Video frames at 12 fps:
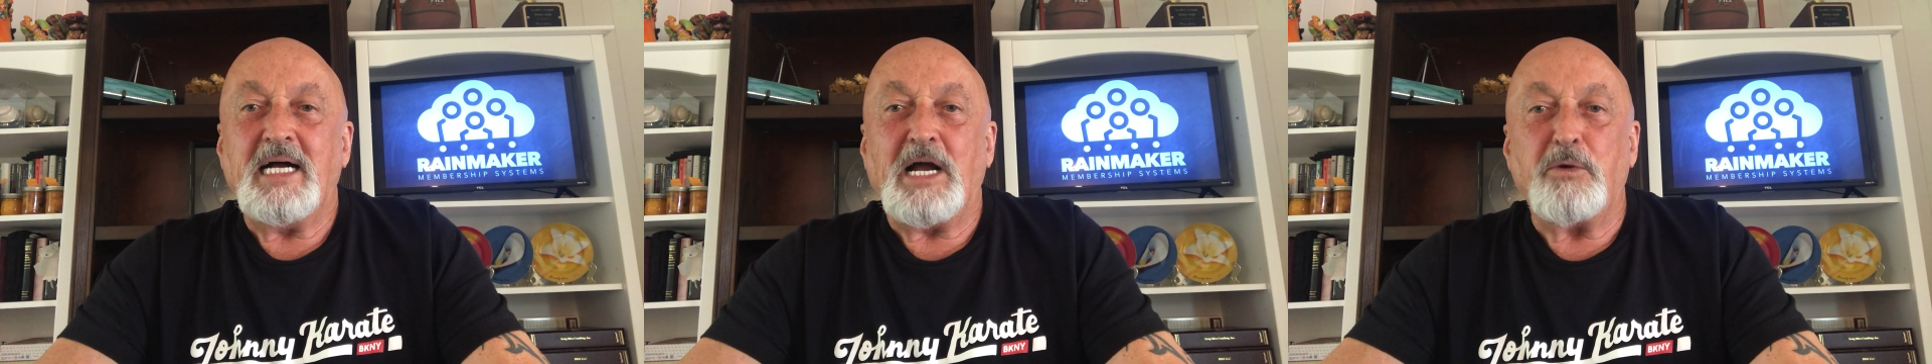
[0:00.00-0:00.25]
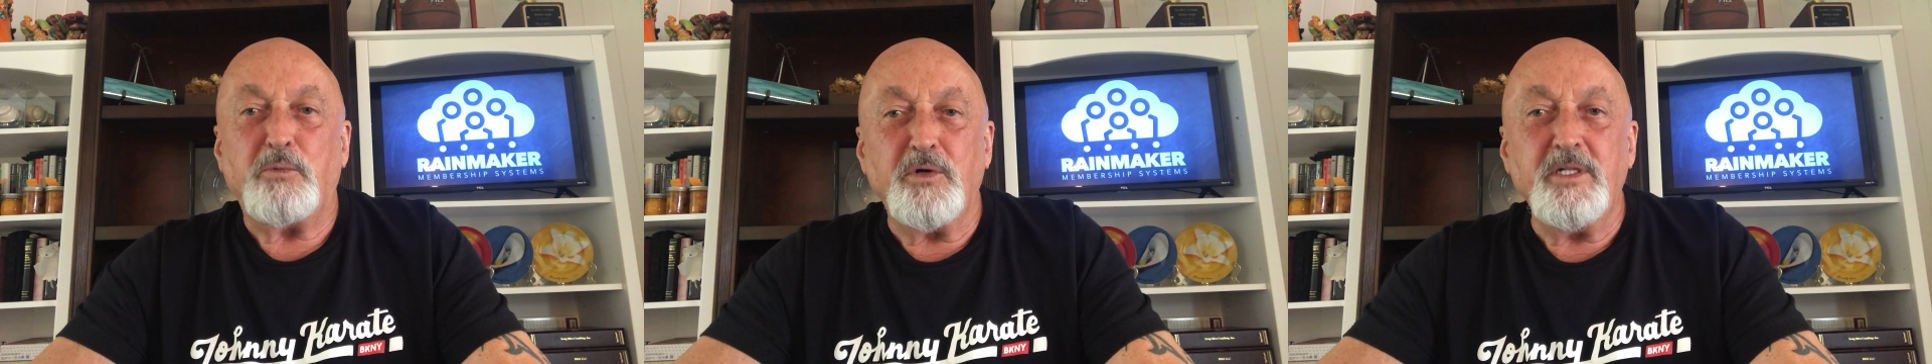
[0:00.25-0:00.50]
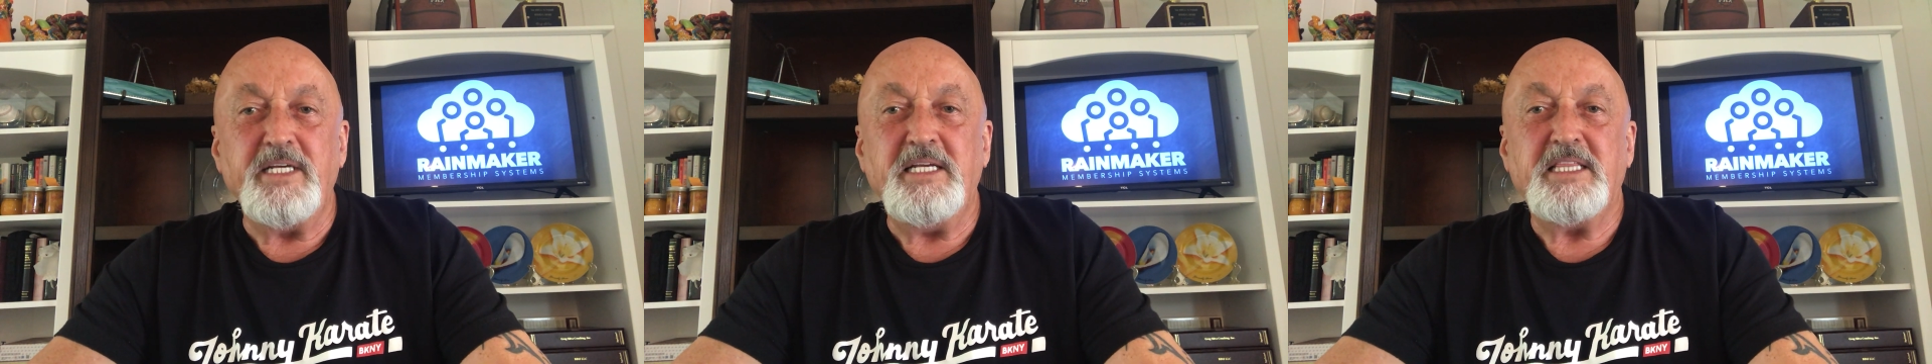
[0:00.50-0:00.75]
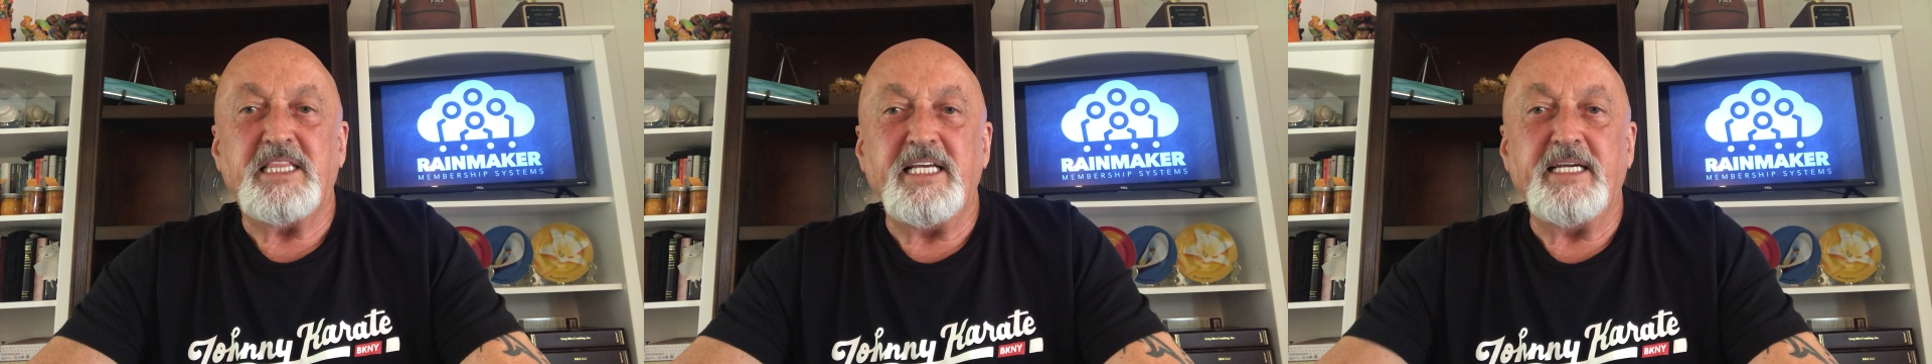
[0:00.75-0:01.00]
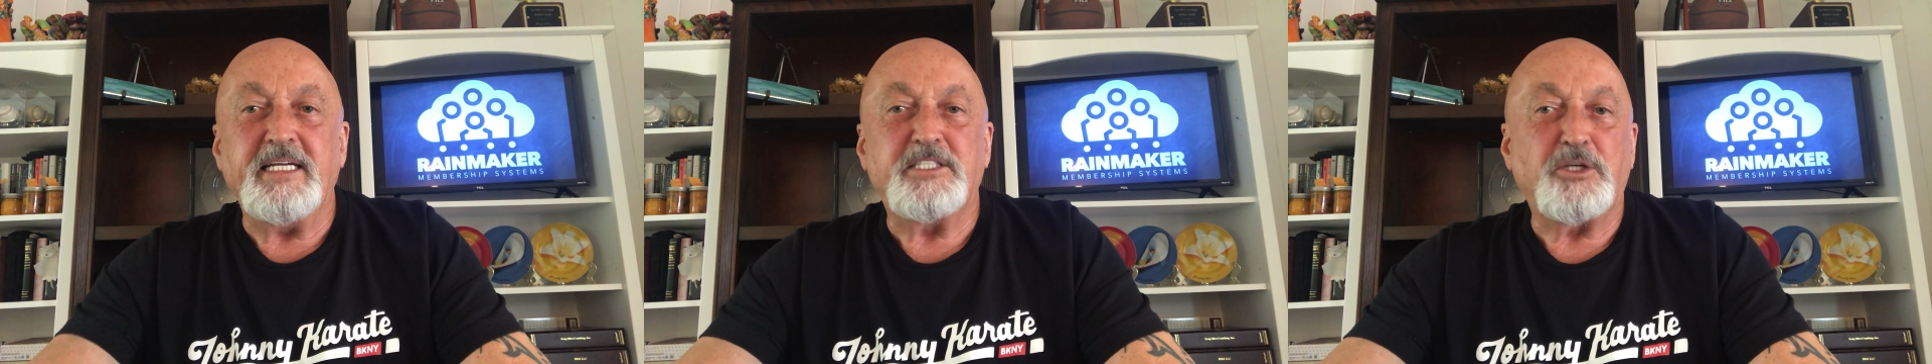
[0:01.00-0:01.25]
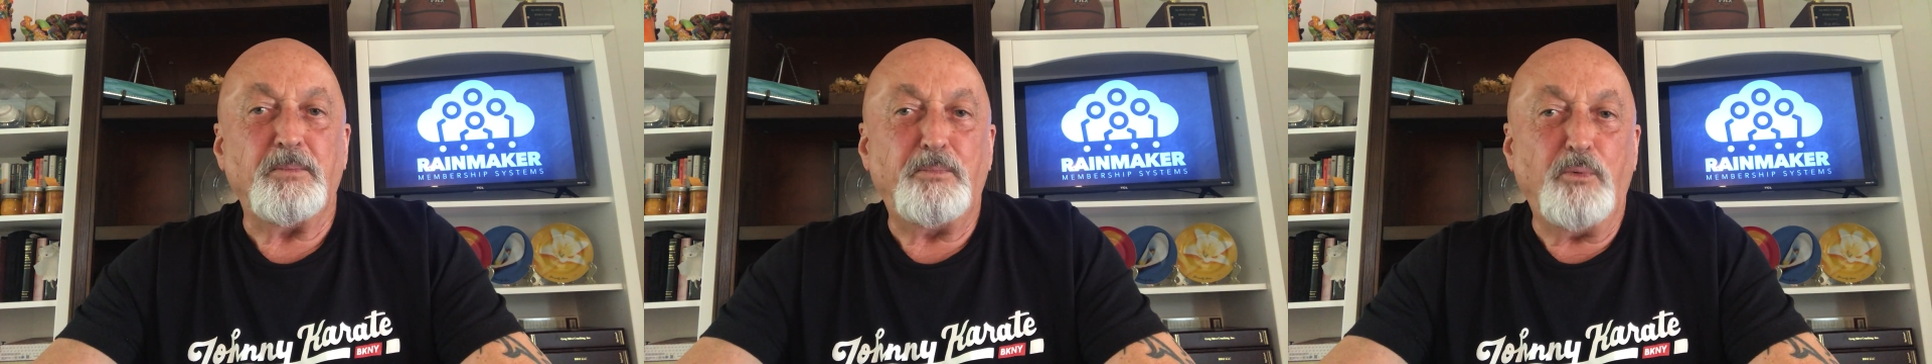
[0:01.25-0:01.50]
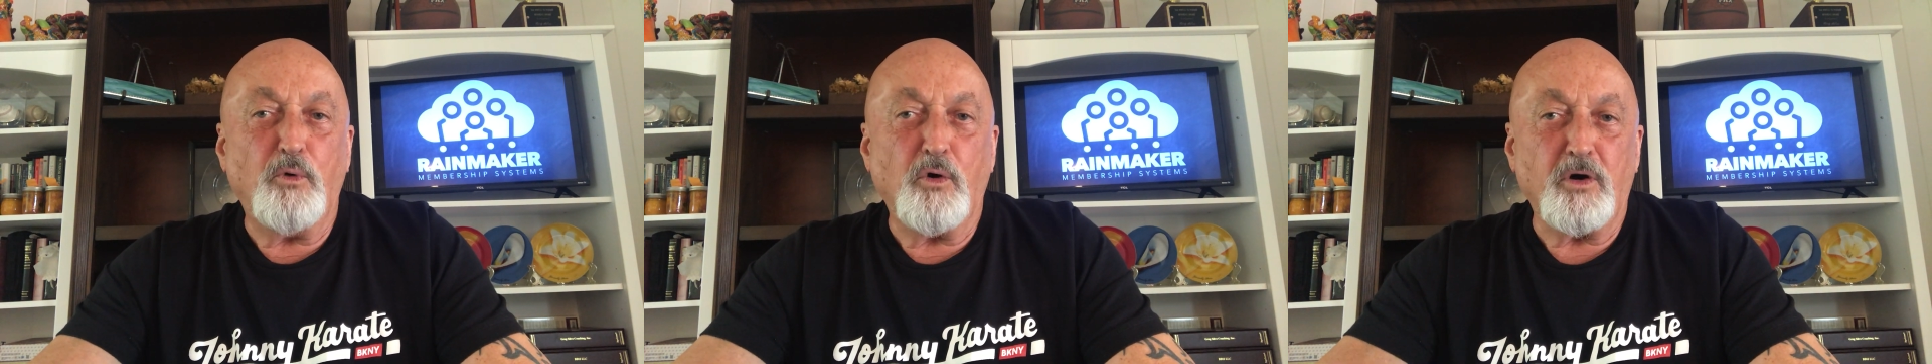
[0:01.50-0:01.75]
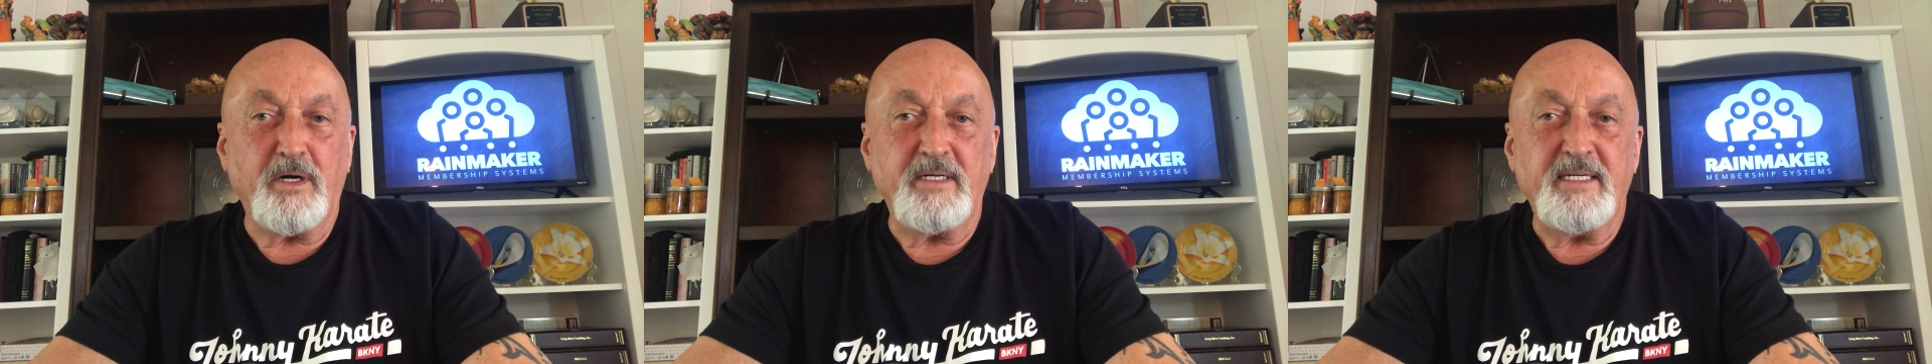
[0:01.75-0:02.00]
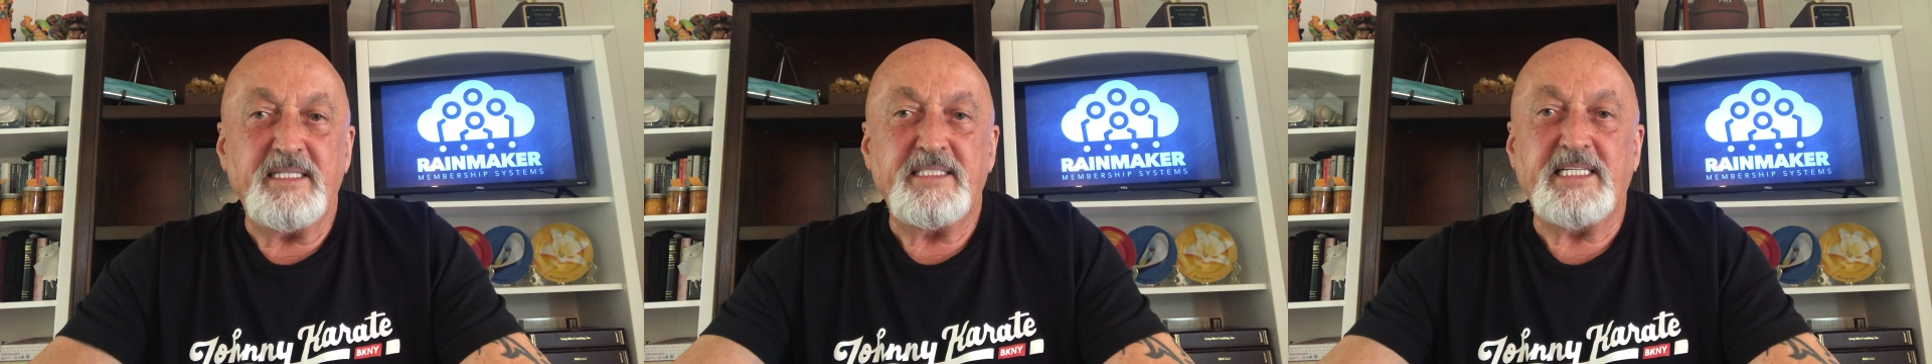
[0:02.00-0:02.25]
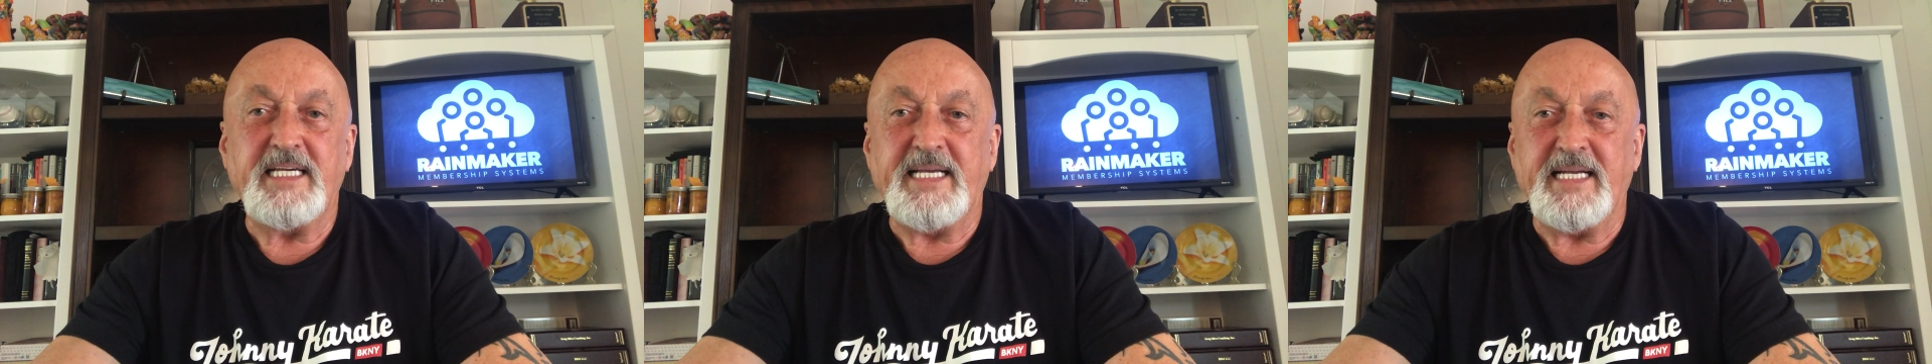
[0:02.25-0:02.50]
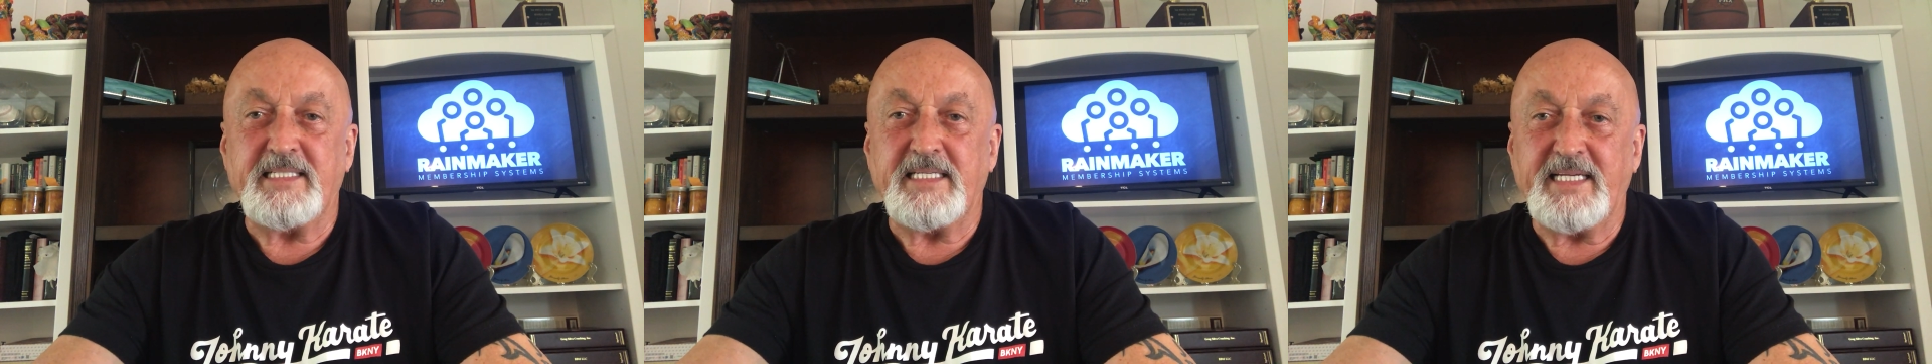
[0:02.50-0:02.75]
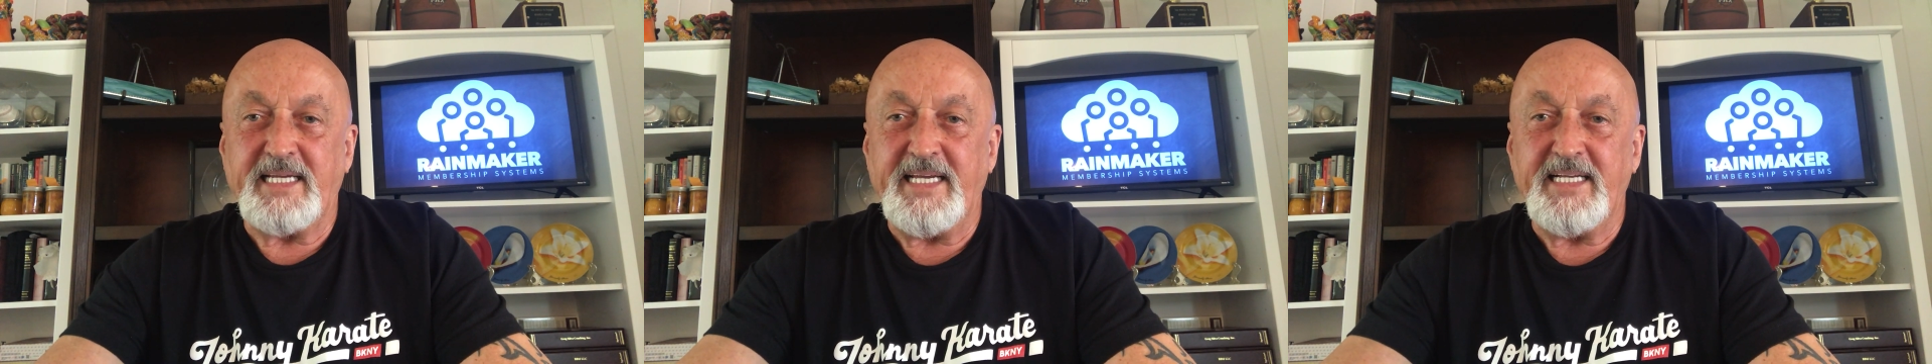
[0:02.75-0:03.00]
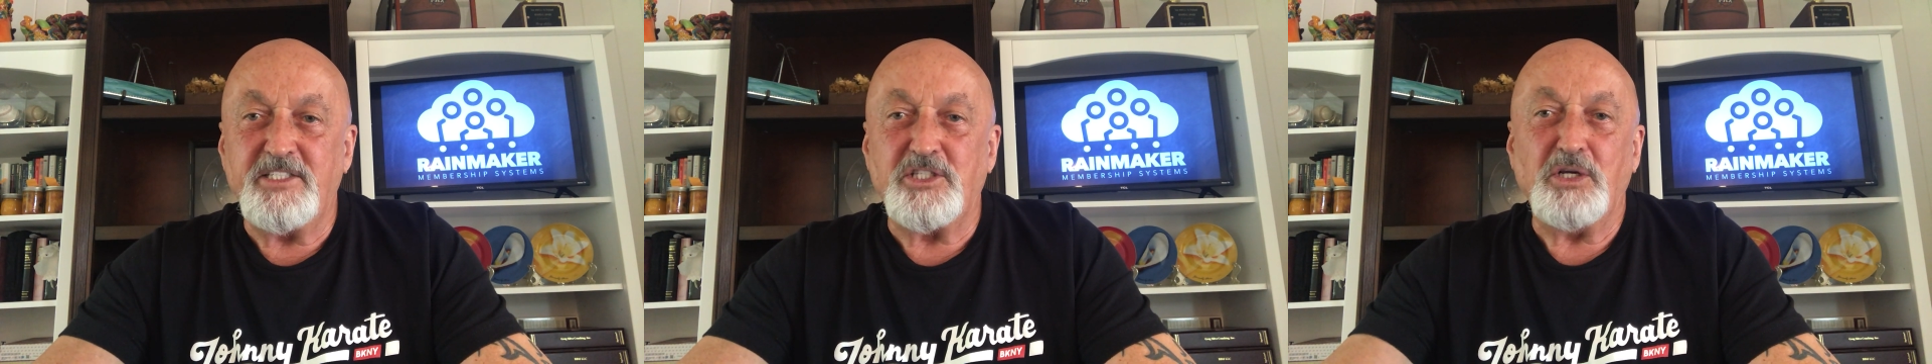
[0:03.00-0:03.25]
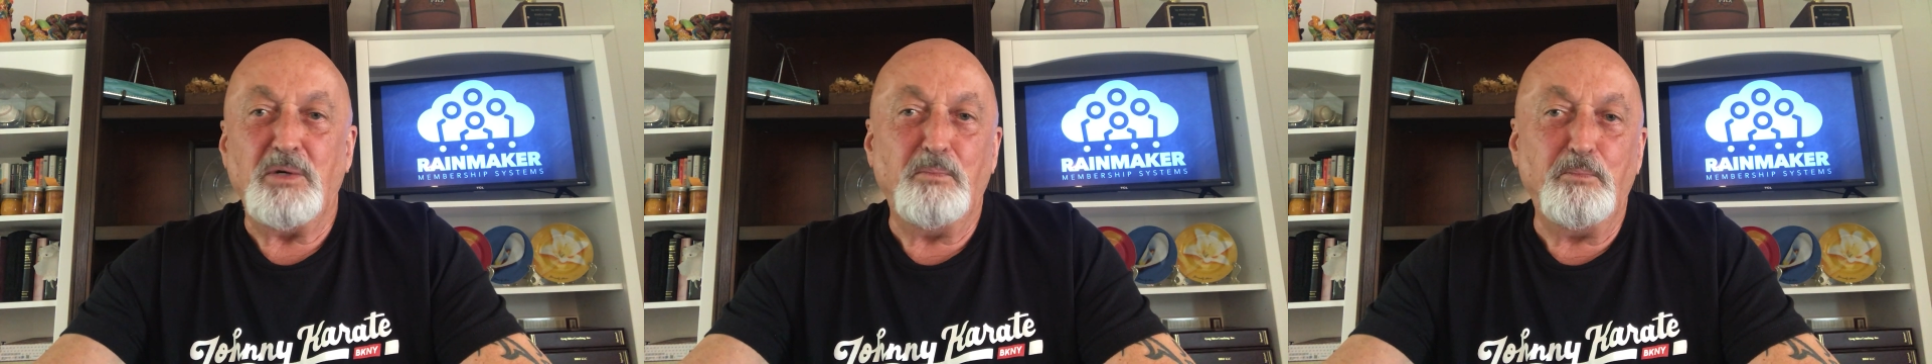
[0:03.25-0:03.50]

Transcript: I really think it's important to get the kids